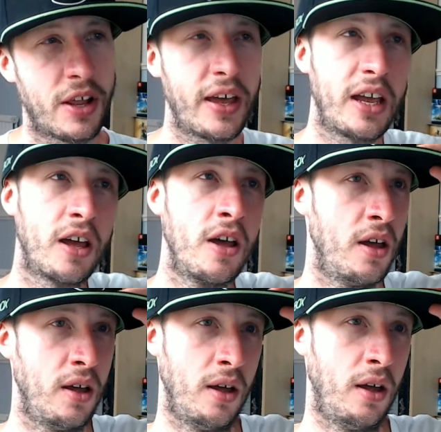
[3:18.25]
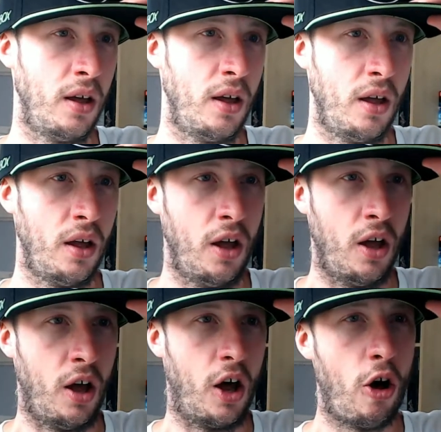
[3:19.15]
I think
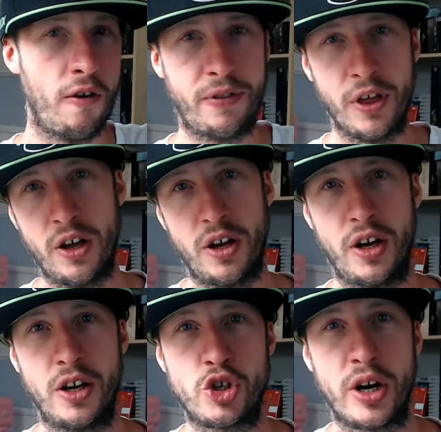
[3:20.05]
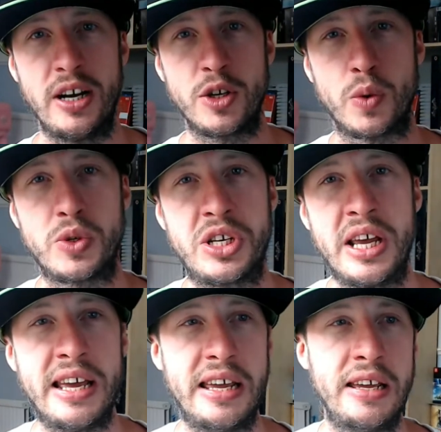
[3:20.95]
a lot of the trailers we'll
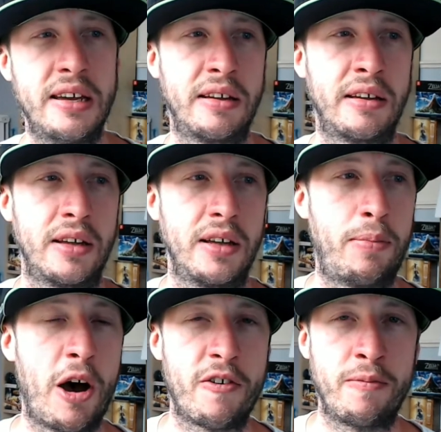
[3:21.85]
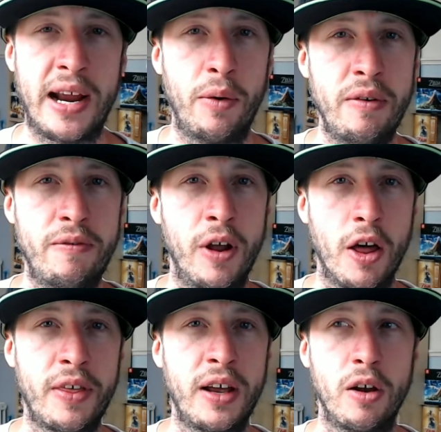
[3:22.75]
see, apart from Halo Infinite, I
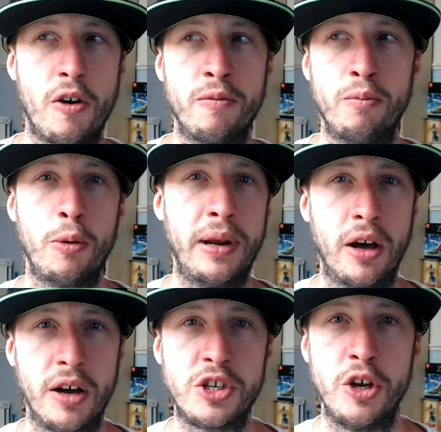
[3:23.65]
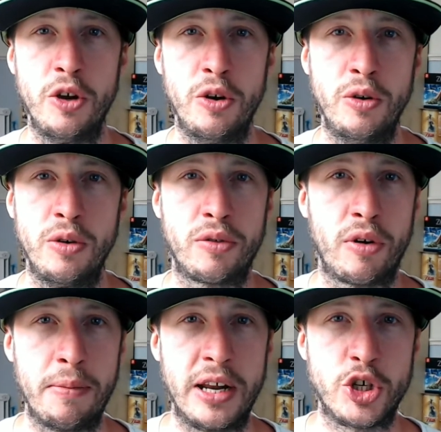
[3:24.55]
think a lot of them will be like
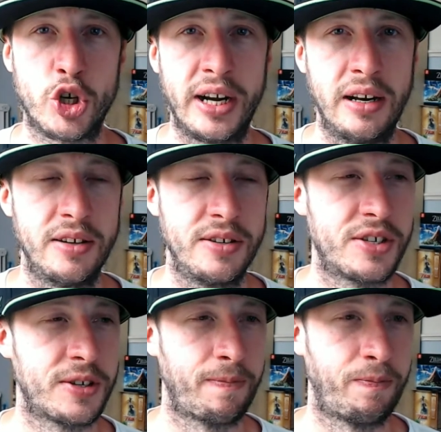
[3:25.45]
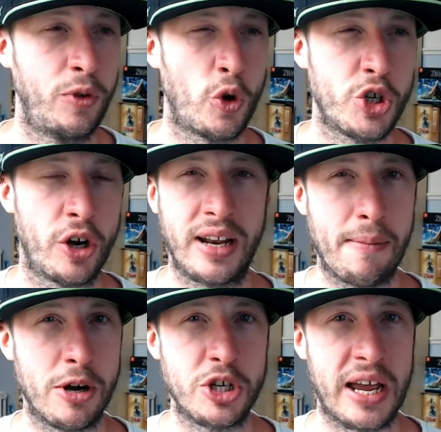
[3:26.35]
2-3 minute trailers, not showing
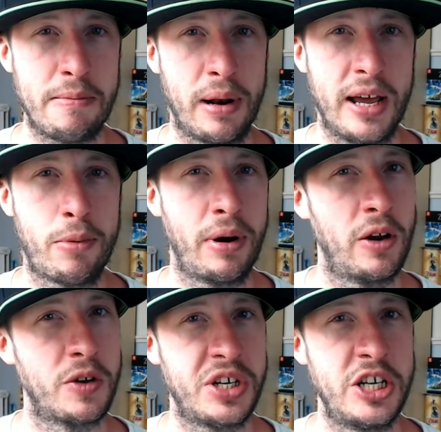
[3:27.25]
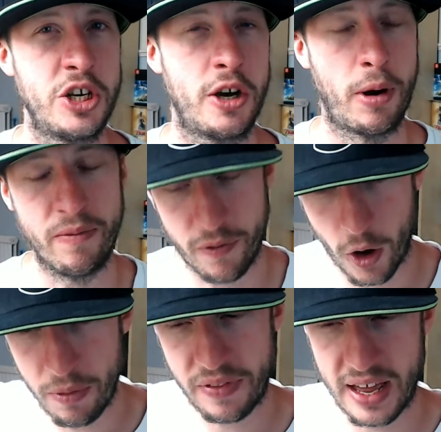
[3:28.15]
that much gameplay, probably a lot of CGI, but I'm
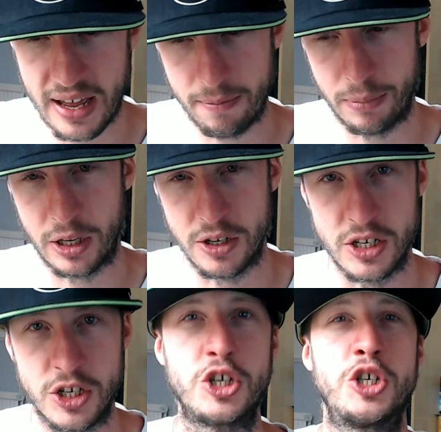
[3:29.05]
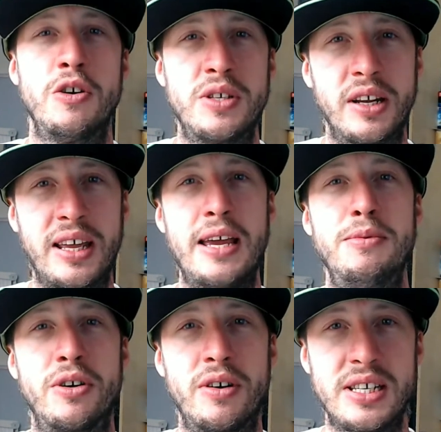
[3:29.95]
fine with that because it just shows that
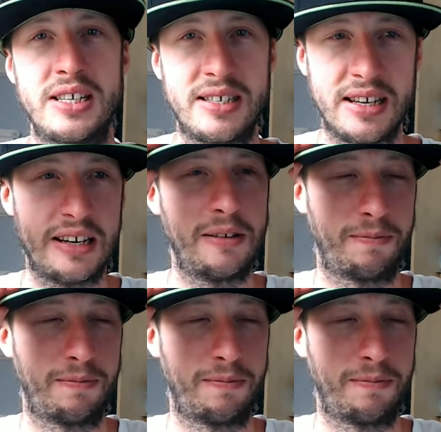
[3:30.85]
games are existing